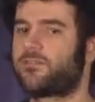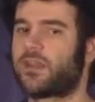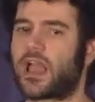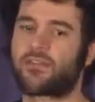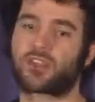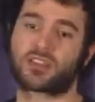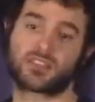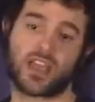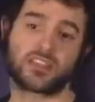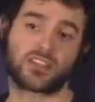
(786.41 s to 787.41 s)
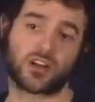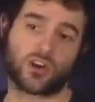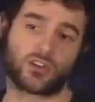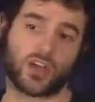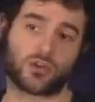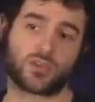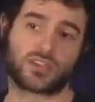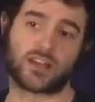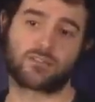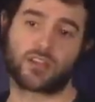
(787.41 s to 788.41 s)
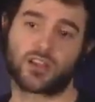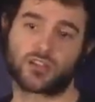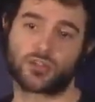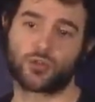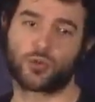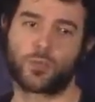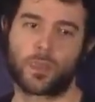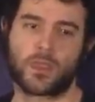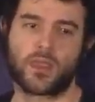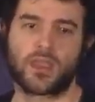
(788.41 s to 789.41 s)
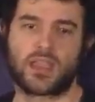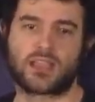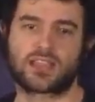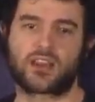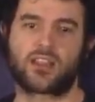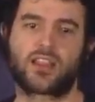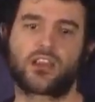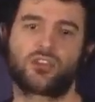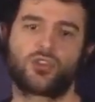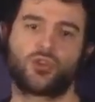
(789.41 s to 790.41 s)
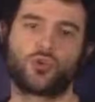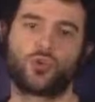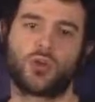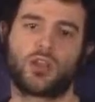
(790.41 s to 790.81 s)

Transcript: having a sidechain on Cardano instead of a layer two is that a layer 2,